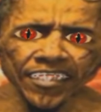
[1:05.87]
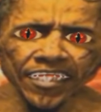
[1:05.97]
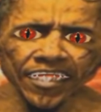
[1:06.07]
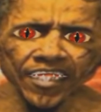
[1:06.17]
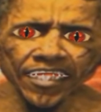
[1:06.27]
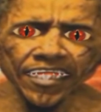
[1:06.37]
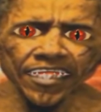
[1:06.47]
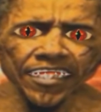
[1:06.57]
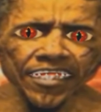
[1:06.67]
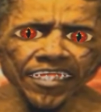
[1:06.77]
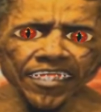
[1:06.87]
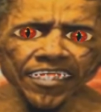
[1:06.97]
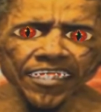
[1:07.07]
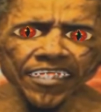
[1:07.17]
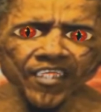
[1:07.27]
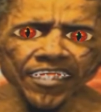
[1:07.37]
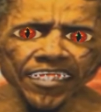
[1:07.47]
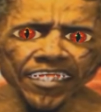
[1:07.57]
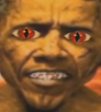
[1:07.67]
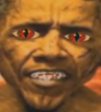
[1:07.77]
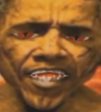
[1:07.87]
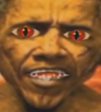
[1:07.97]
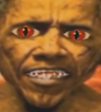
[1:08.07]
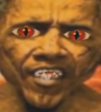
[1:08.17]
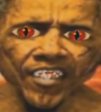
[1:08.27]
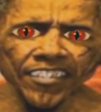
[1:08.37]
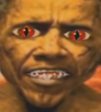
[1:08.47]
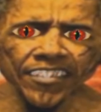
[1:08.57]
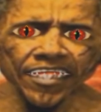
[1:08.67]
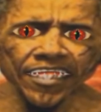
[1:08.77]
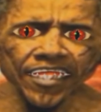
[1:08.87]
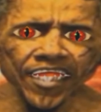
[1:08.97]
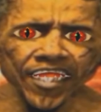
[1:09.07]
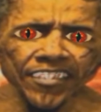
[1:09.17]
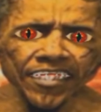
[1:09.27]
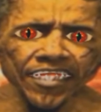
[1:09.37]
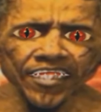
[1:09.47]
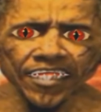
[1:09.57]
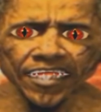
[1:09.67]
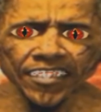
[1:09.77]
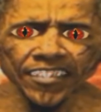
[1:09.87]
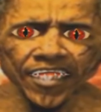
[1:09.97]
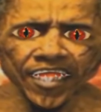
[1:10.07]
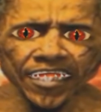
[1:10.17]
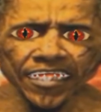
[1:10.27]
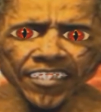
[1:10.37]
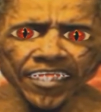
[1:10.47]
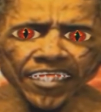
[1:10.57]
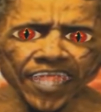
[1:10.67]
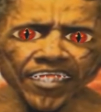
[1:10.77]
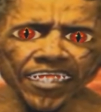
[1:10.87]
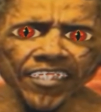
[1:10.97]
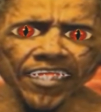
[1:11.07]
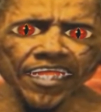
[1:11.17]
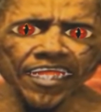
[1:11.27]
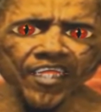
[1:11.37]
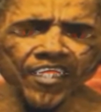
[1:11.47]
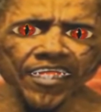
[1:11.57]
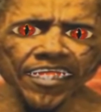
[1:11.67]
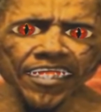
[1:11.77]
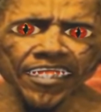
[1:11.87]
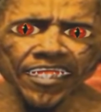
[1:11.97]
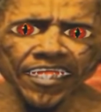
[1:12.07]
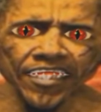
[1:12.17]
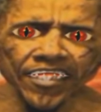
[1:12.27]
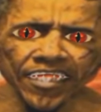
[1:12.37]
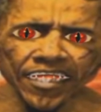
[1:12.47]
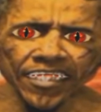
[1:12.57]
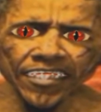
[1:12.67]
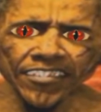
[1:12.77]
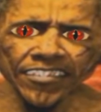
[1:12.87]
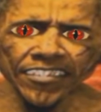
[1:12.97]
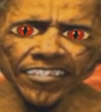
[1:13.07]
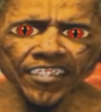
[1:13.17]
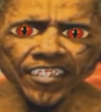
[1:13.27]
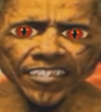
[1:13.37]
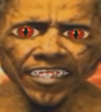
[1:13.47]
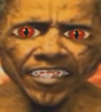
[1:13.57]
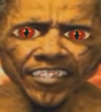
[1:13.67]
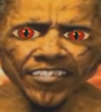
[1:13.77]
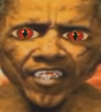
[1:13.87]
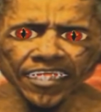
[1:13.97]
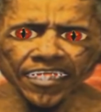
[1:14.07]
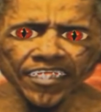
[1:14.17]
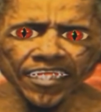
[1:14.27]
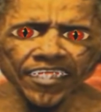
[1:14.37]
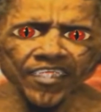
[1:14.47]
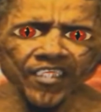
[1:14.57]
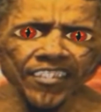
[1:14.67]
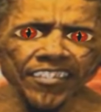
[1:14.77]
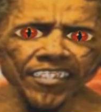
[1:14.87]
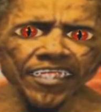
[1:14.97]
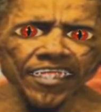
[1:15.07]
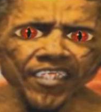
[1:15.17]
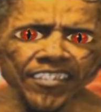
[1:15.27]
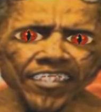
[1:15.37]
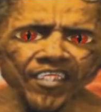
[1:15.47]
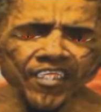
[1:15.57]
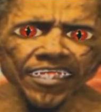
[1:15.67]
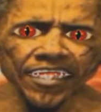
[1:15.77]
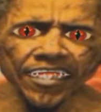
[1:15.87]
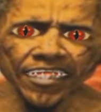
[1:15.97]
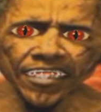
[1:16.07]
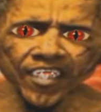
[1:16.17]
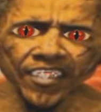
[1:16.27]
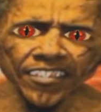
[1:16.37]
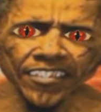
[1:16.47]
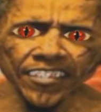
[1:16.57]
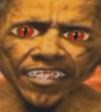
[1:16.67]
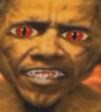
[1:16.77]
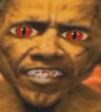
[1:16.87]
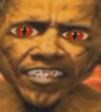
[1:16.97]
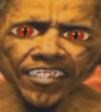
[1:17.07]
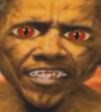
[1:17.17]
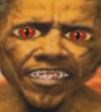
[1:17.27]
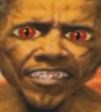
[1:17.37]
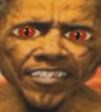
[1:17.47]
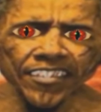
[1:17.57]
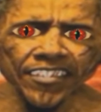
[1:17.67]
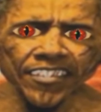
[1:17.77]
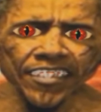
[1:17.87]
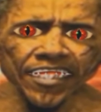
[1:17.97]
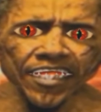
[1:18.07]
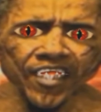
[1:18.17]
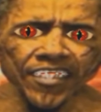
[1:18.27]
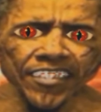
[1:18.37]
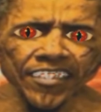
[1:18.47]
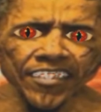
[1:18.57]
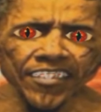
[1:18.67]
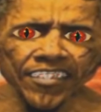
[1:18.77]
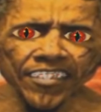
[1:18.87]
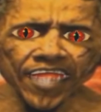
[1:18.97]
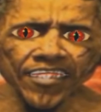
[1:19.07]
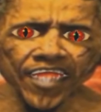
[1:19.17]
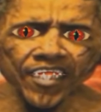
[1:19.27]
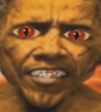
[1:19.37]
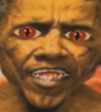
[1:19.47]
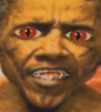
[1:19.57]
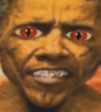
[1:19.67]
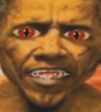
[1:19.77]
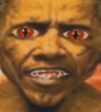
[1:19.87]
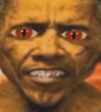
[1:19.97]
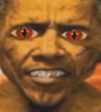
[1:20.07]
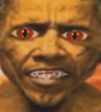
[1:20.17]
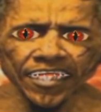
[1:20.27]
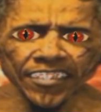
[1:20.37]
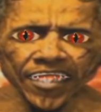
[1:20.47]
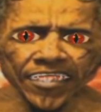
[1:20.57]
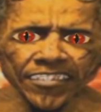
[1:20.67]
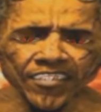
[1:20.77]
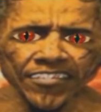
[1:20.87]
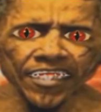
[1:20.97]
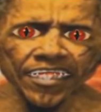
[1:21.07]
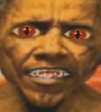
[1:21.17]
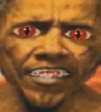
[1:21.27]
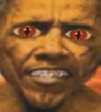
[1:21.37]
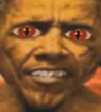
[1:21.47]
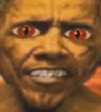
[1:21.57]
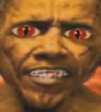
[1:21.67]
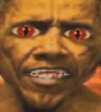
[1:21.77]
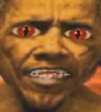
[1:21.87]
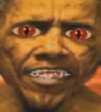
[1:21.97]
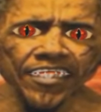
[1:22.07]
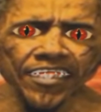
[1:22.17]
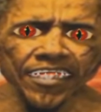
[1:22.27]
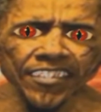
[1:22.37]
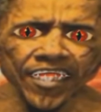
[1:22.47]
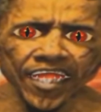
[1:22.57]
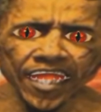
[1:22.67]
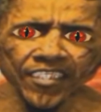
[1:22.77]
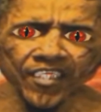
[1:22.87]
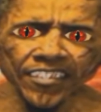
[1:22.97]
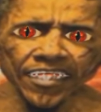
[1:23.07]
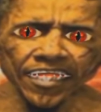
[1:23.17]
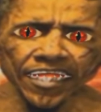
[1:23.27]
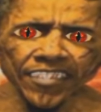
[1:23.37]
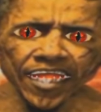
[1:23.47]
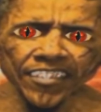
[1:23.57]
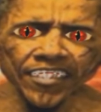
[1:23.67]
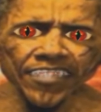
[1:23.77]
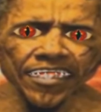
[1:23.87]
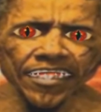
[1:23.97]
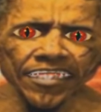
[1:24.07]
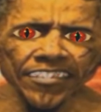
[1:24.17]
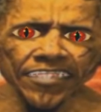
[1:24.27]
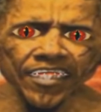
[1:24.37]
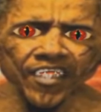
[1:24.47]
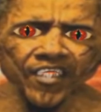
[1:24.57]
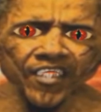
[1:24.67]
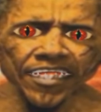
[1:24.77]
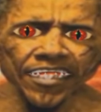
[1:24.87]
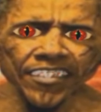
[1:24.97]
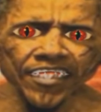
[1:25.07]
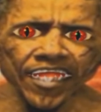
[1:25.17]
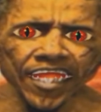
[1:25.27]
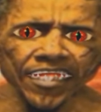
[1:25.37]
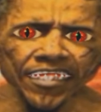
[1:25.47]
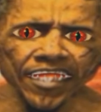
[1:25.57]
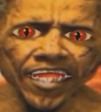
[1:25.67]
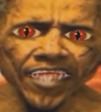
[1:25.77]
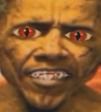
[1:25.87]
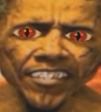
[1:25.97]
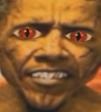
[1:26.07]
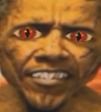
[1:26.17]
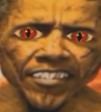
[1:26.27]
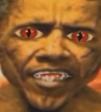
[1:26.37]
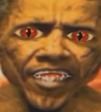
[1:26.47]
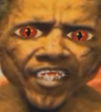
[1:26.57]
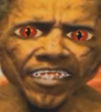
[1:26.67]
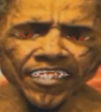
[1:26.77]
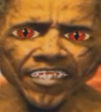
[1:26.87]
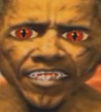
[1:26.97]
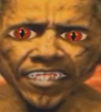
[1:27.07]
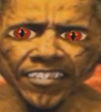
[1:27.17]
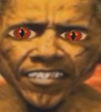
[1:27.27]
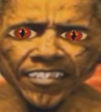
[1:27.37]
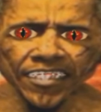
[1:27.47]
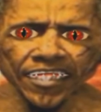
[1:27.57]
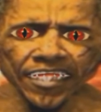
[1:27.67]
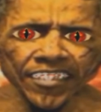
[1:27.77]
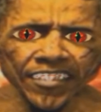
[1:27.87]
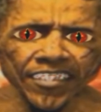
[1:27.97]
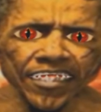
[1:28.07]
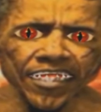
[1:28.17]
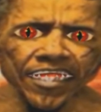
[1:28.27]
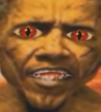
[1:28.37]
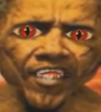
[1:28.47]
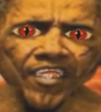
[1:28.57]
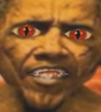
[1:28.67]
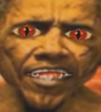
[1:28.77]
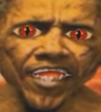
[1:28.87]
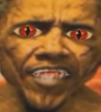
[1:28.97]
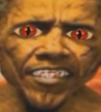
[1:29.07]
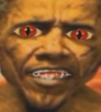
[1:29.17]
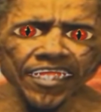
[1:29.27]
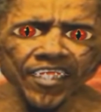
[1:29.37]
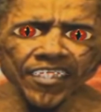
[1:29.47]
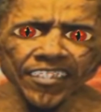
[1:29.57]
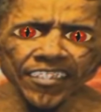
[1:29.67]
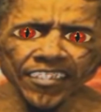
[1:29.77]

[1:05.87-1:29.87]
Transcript: We've stepped up this effort since the attacks in Paris as we've become better at complex, multifaceted attacks like 9 11. The threat from terrorism is real. Intelligence agencies, they are thugs and killers part of a cult of death, a group that threatens us all. Turn to less complicated acts of violence, like the mass shootings that are all too common in our society, and the San Bernardino killers.